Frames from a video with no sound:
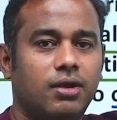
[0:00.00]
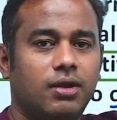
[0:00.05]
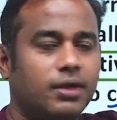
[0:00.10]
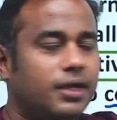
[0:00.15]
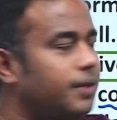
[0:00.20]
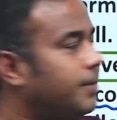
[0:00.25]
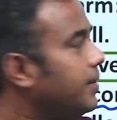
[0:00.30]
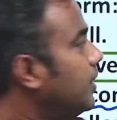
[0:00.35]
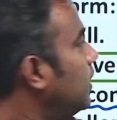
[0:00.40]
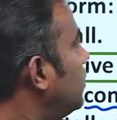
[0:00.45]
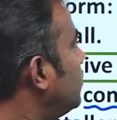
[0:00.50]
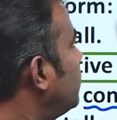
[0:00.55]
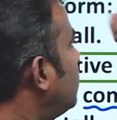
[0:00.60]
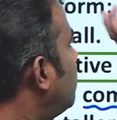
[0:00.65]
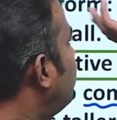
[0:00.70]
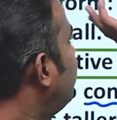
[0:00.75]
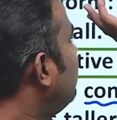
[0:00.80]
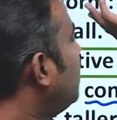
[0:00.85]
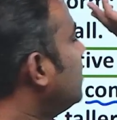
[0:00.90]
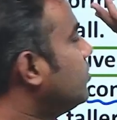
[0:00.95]
Okay, so
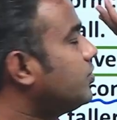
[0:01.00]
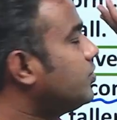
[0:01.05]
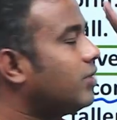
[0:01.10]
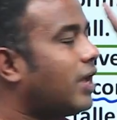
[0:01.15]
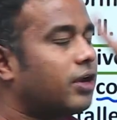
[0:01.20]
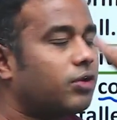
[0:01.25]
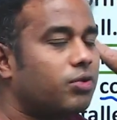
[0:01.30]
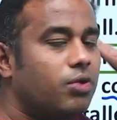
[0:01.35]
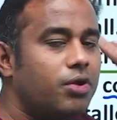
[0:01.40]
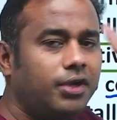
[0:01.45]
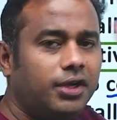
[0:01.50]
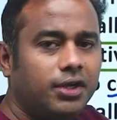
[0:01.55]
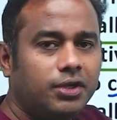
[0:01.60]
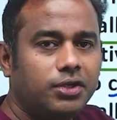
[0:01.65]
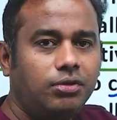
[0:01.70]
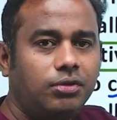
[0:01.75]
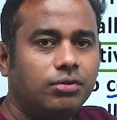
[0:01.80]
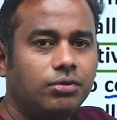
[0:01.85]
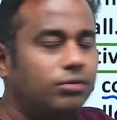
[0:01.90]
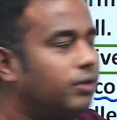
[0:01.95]
it means you are going to
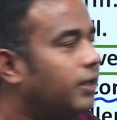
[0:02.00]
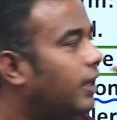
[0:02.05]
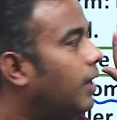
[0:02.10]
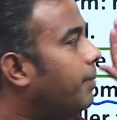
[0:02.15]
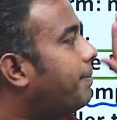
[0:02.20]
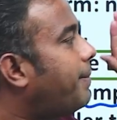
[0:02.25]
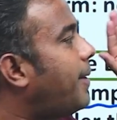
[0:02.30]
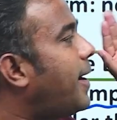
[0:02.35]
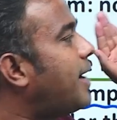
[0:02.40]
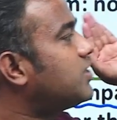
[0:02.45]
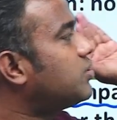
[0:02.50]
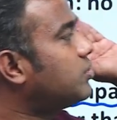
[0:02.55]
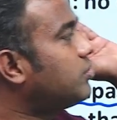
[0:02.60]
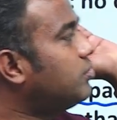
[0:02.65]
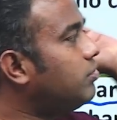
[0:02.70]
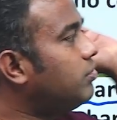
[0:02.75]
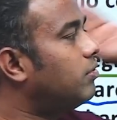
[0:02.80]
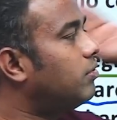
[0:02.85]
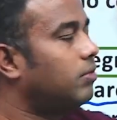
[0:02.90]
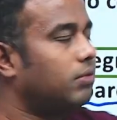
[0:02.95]
give a
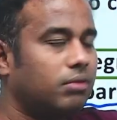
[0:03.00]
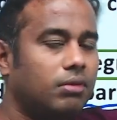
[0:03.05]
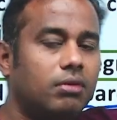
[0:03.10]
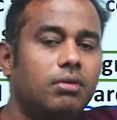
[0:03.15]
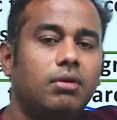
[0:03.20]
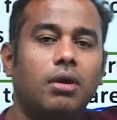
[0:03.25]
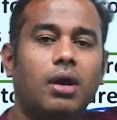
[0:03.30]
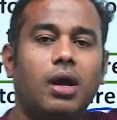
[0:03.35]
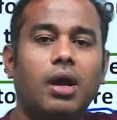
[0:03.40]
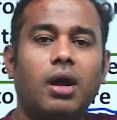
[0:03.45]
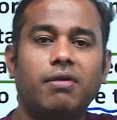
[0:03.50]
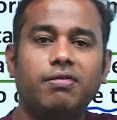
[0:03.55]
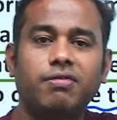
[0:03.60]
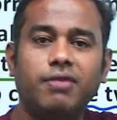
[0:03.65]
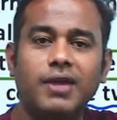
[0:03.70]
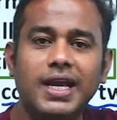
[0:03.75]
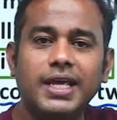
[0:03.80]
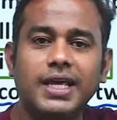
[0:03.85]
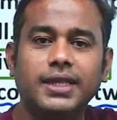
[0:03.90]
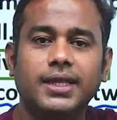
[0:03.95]
positive
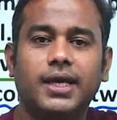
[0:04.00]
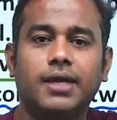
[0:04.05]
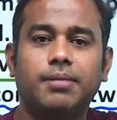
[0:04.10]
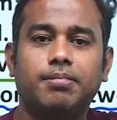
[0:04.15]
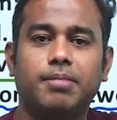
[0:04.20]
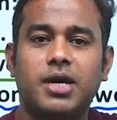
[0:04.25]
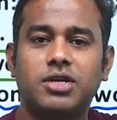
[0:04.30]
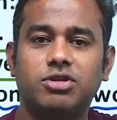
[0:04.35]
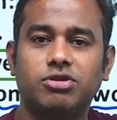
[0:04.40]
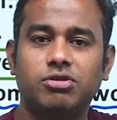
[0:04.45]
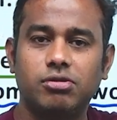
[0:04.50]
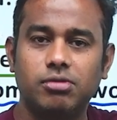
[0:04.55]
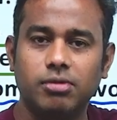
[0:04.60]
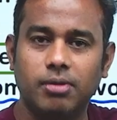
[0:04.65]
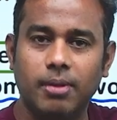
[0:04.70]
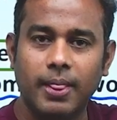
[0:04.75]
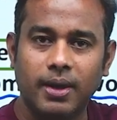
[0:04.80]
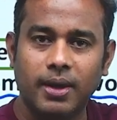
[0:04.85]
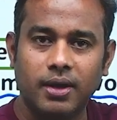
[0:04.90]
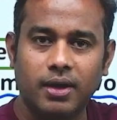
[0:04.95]
feeling there,
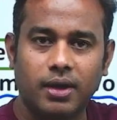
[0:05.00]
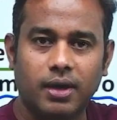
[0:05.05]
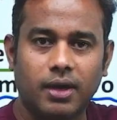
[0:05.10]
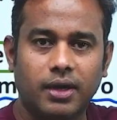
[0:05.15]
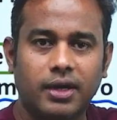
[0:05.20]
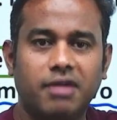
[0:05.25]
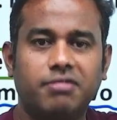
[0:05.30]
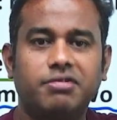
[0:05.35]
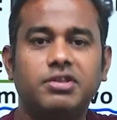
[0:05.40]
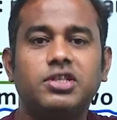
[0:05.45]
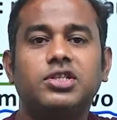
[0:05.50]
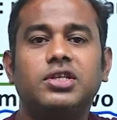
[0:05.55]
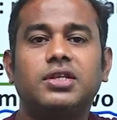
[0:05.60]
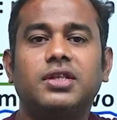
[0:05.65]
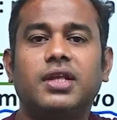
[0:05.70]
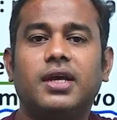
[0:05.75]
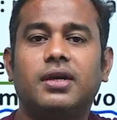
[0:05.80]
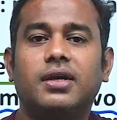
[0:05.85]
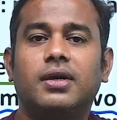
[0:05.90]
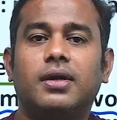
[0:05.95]
positive definition
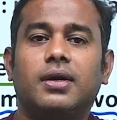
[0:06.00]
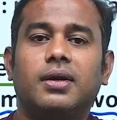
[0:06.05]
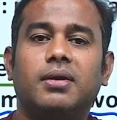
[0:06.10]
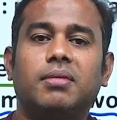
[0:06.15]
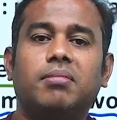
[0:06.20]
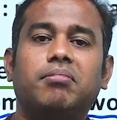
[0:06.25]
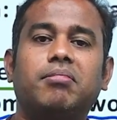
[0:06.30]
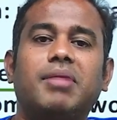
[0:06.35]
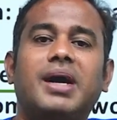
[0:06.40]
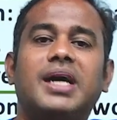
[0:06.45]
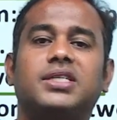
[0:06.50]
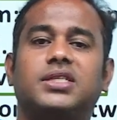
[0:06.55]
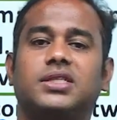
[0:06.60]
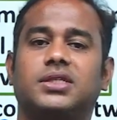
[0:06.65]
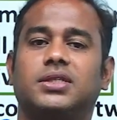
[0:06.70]
there, but